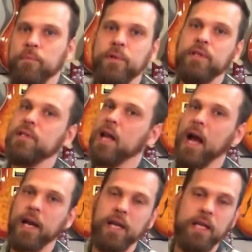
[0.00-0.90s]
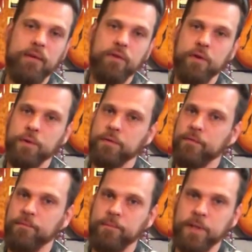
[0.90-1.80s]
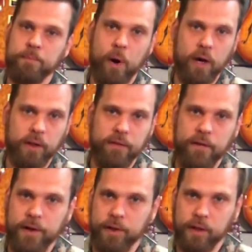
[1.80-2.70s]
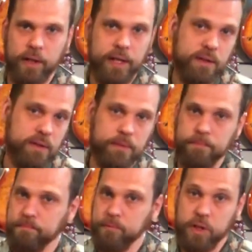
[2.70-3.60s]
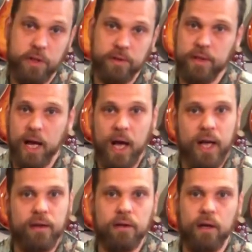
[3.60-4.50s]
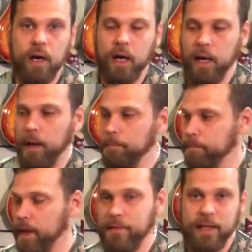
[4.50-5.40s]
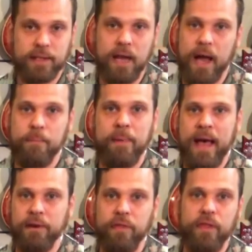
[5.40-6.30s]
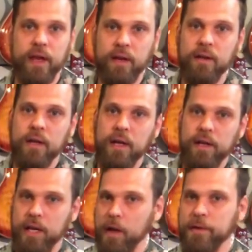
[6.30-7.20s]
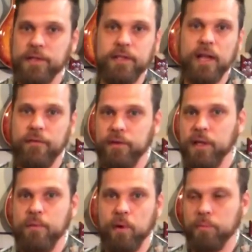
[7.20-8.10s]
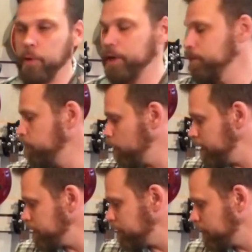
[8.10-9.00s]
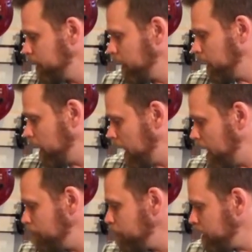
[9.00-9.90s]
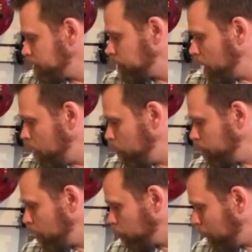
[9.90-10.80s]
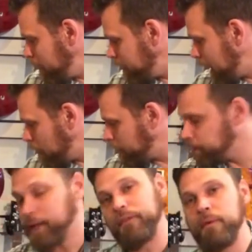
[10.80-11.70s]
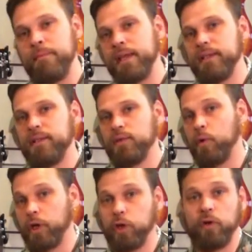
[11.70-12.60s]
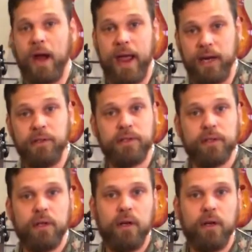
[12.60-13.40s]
It's not going to give you those sparkly Fender cleans. It's just not. And that's not a bad thing. This is definitely more British voiced. So right now I've actually got the mids sort of cranked.